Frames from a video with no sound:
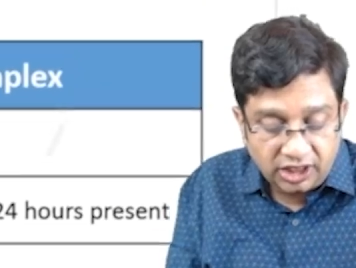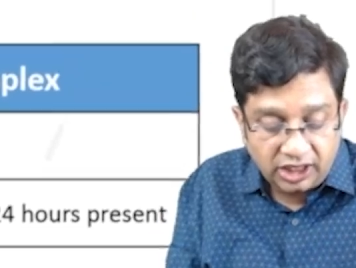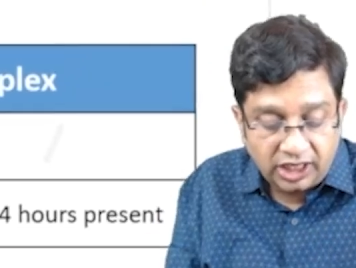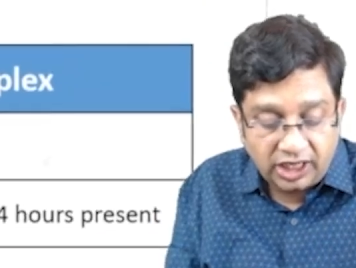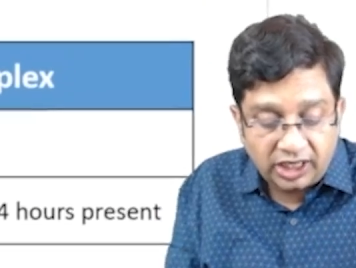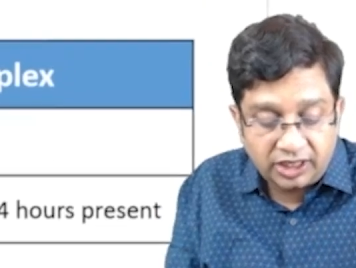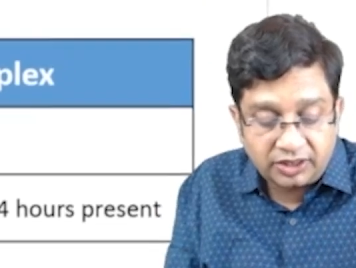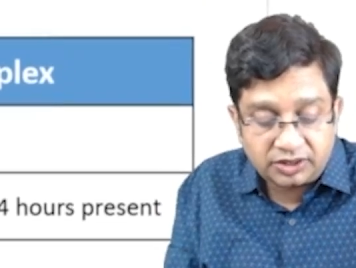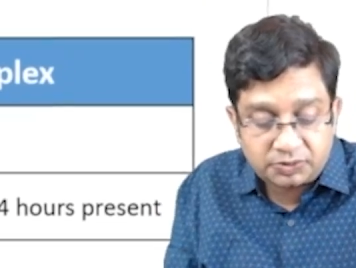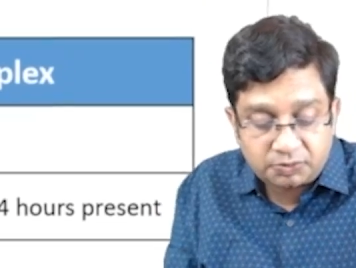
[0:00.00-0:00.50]

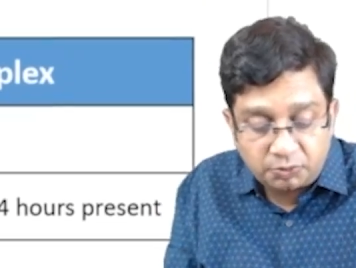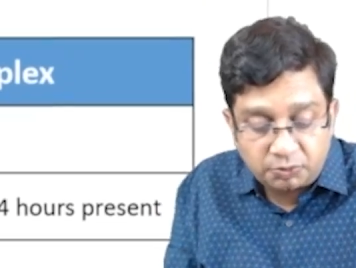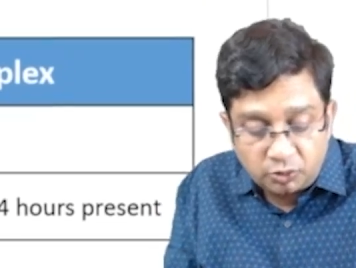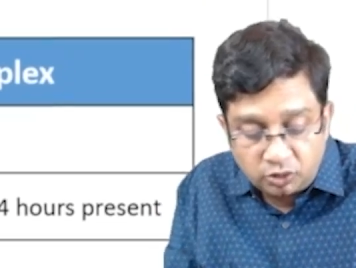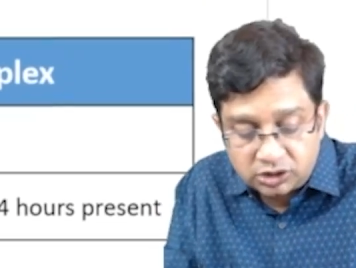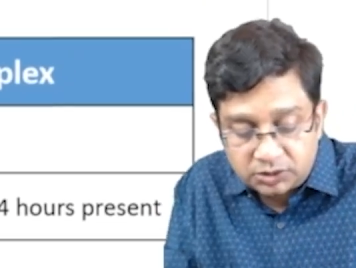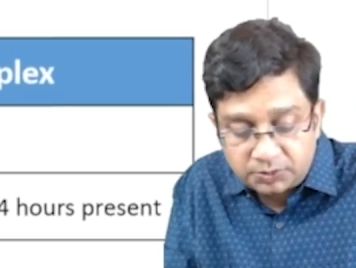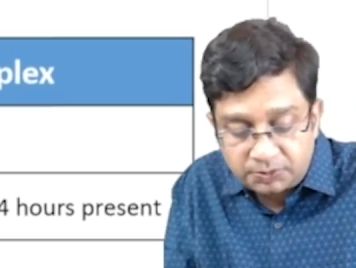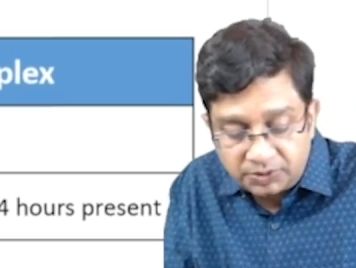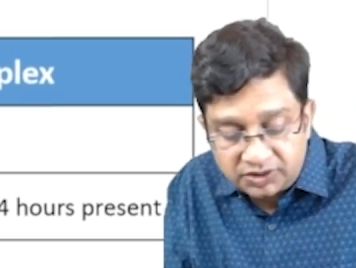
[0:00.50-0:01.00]
and
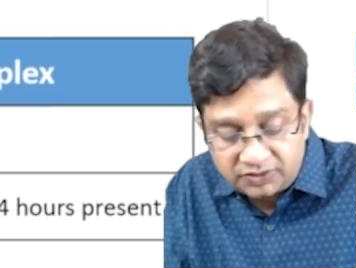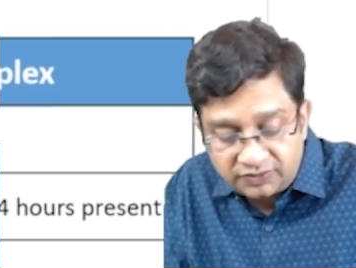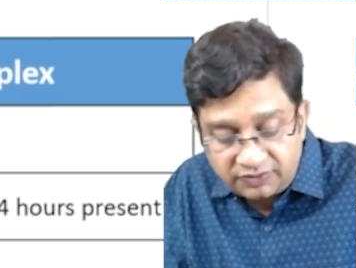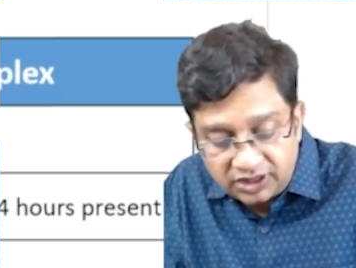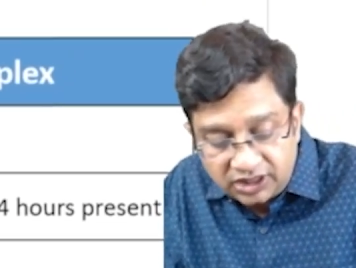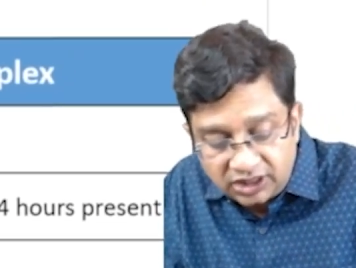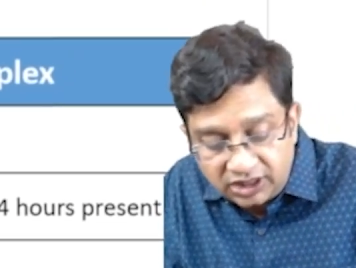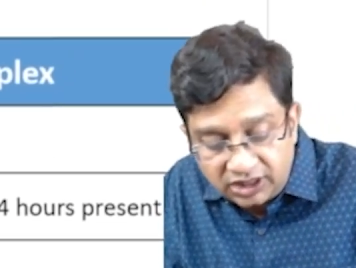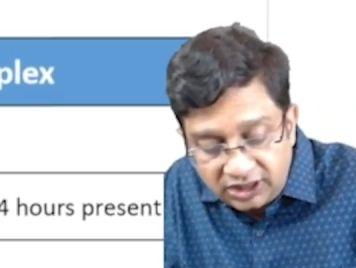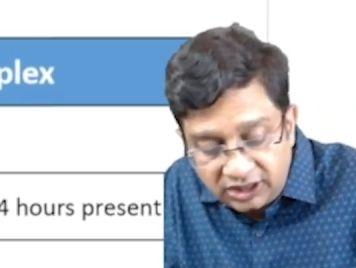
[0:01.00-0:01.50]
more
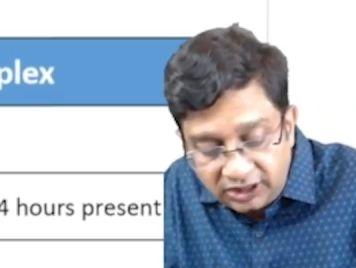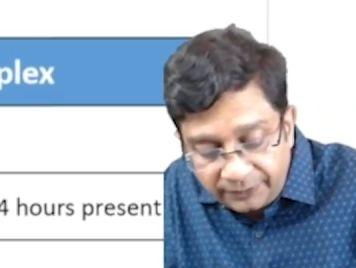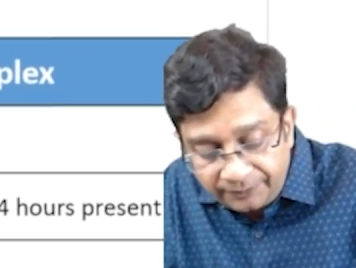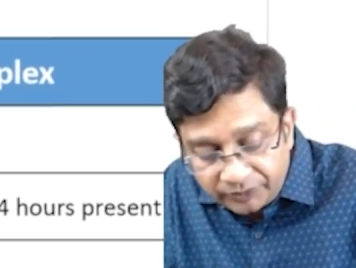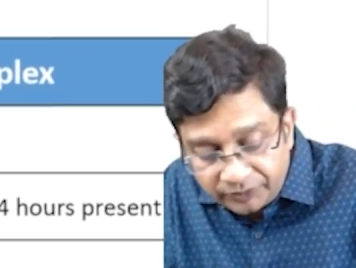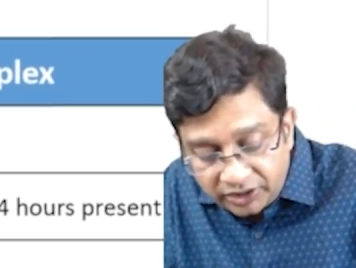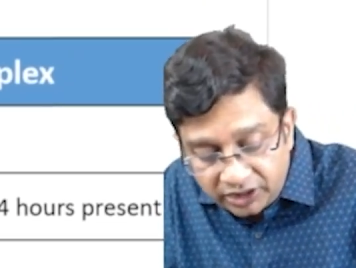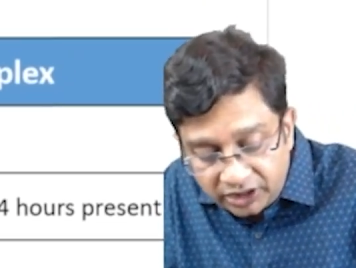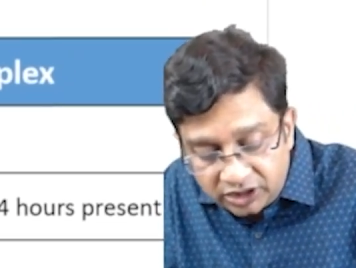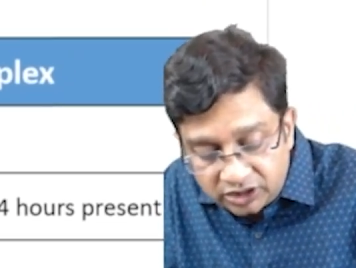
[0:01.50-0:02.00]

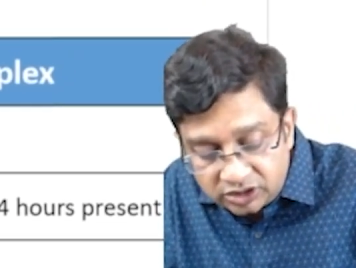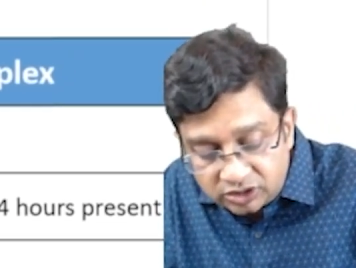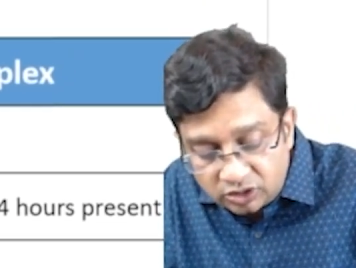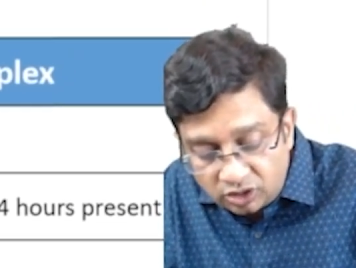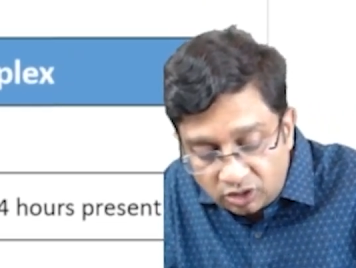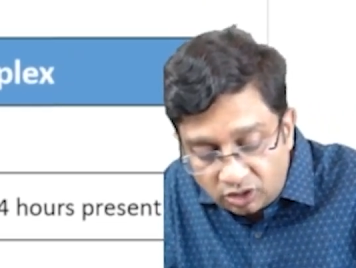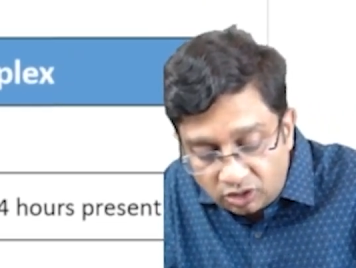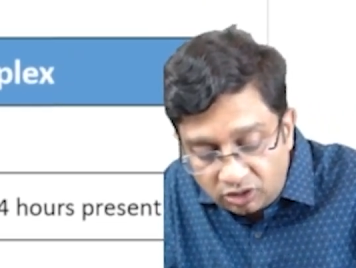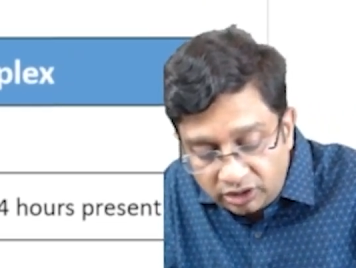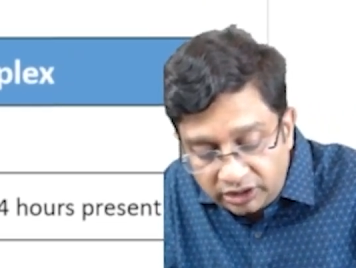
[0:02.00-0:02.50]
specifically it is
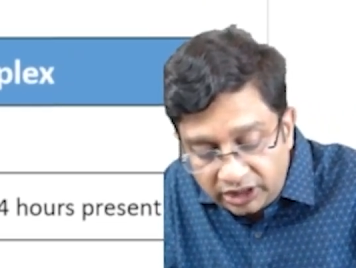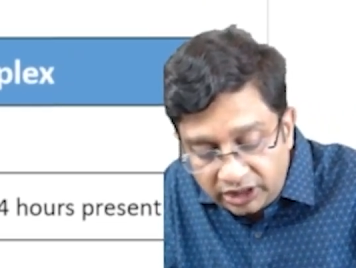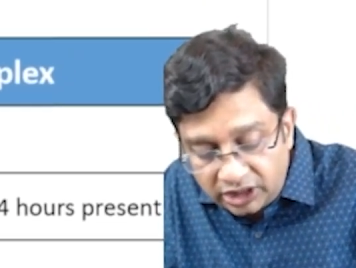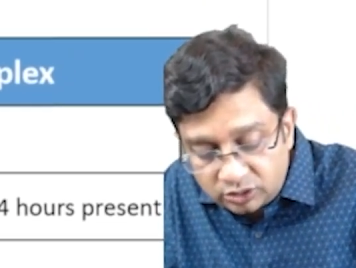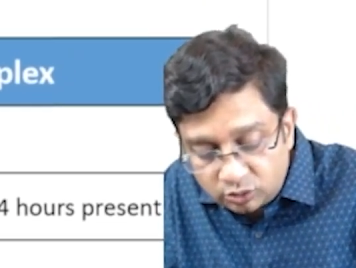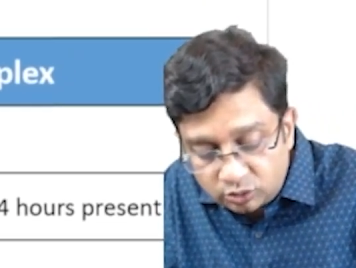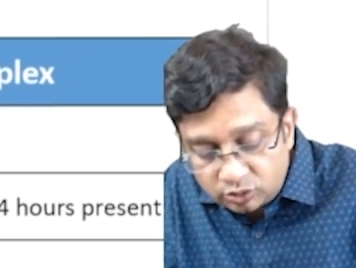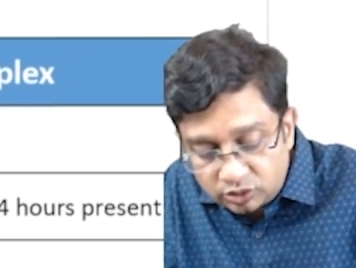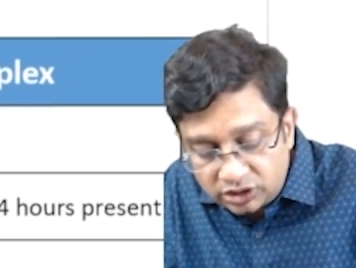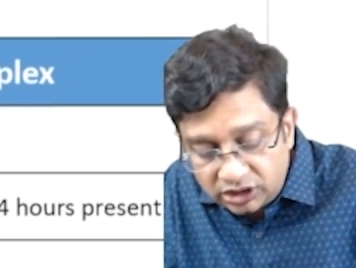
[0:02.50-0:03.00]
not
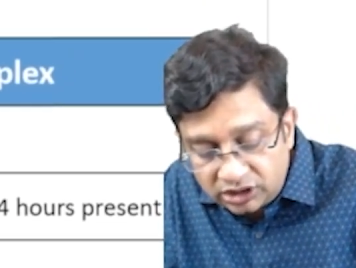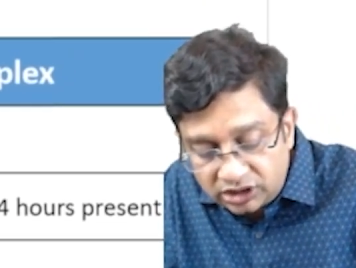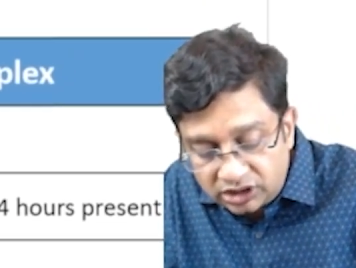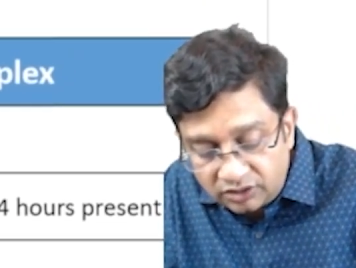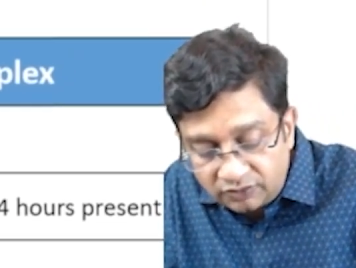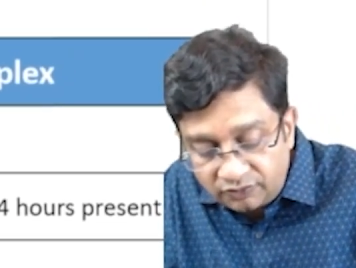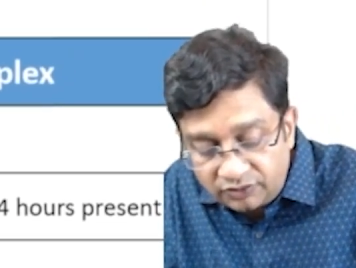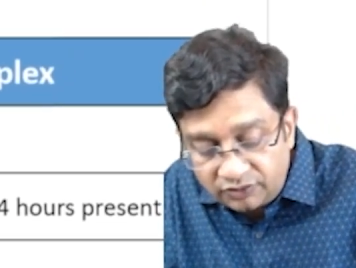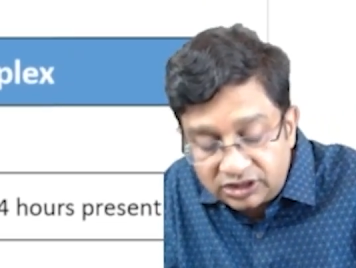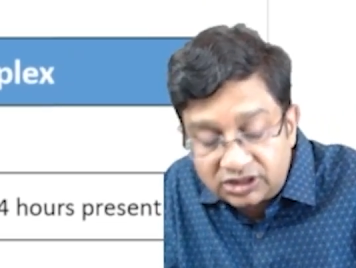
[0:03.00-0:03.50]

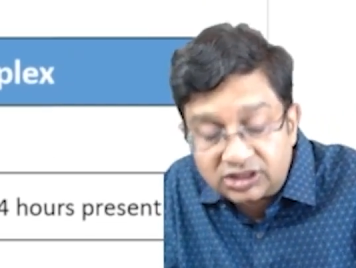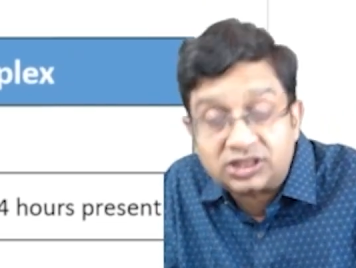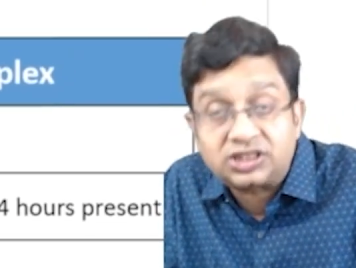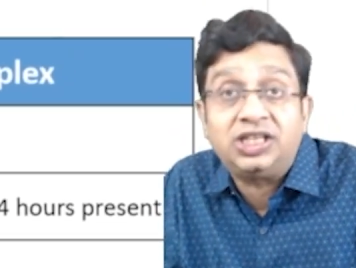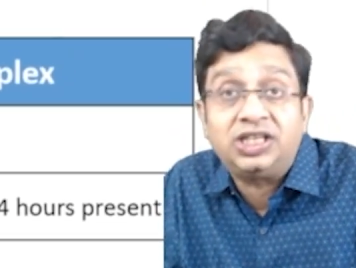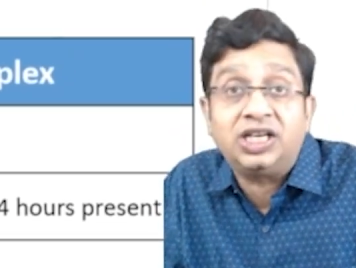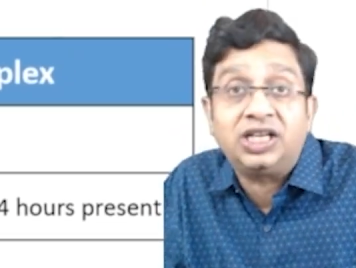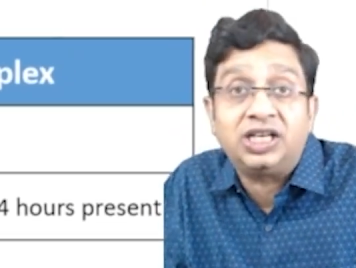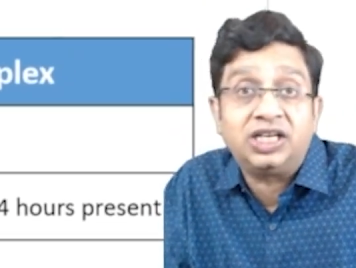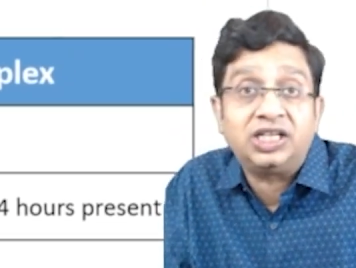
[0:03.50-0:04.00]
associated with
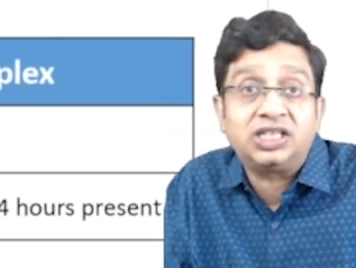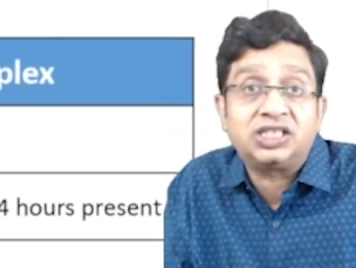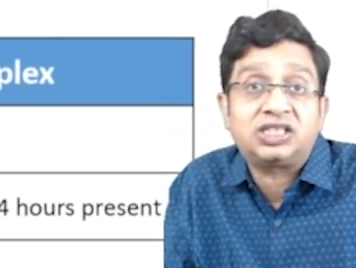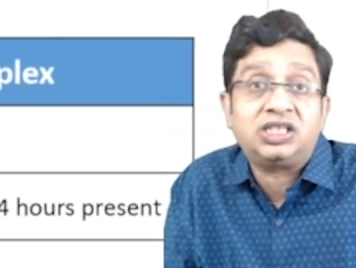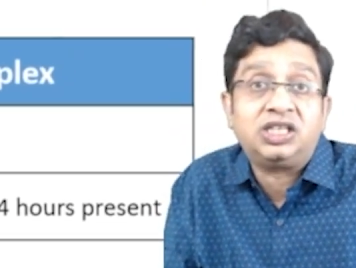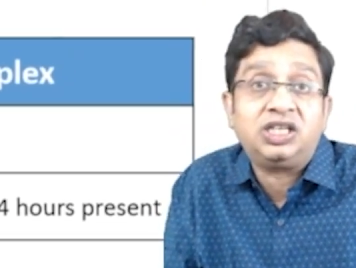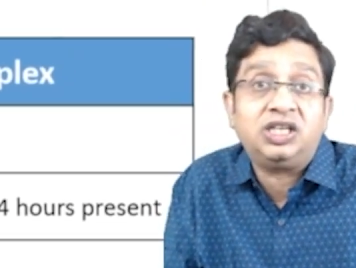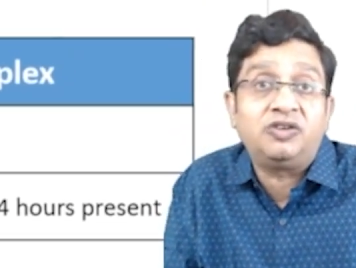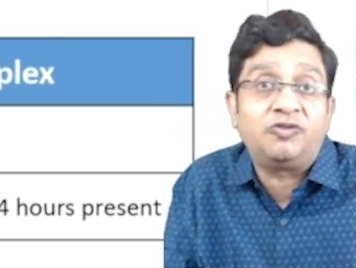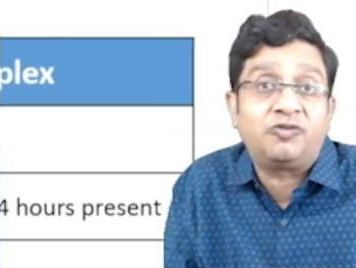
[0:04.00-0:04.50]

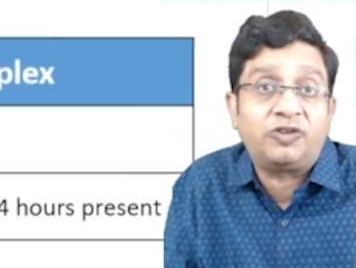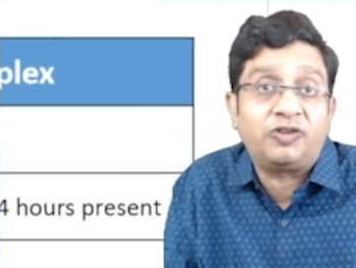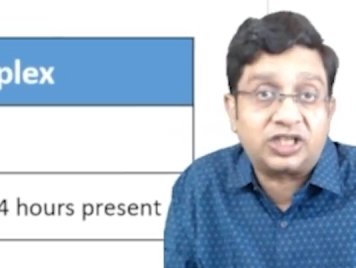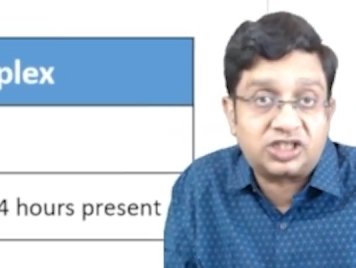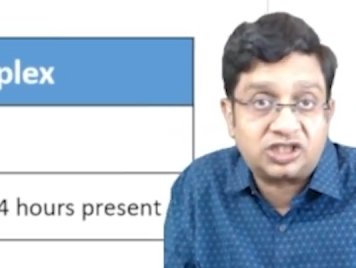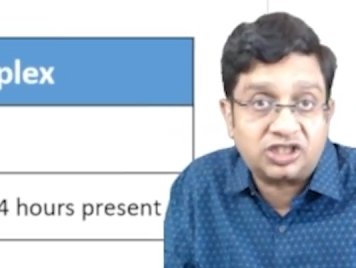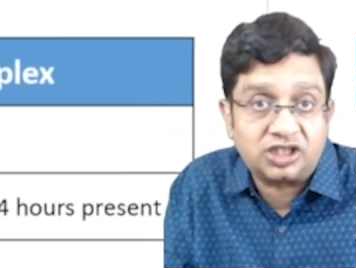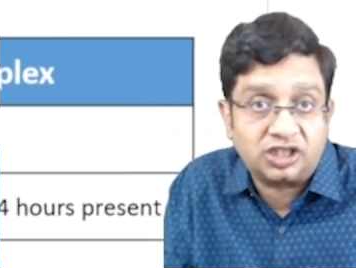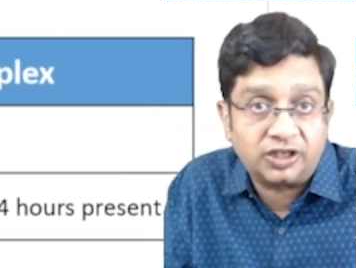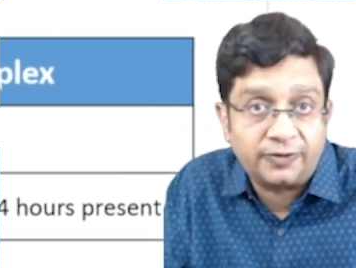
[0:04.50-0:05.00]
CNS
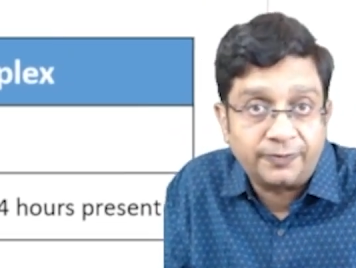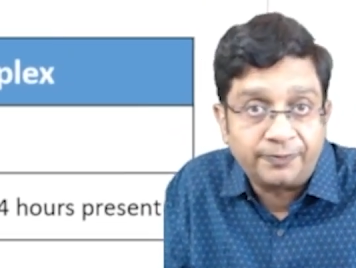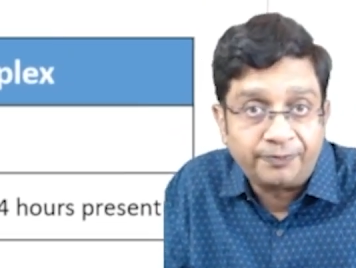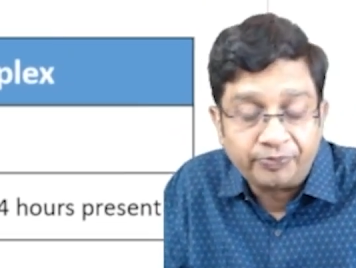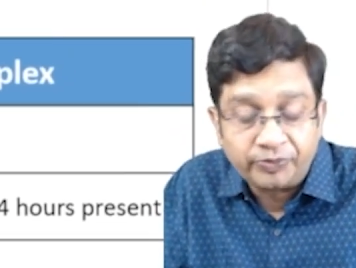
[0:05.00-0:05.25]
infection.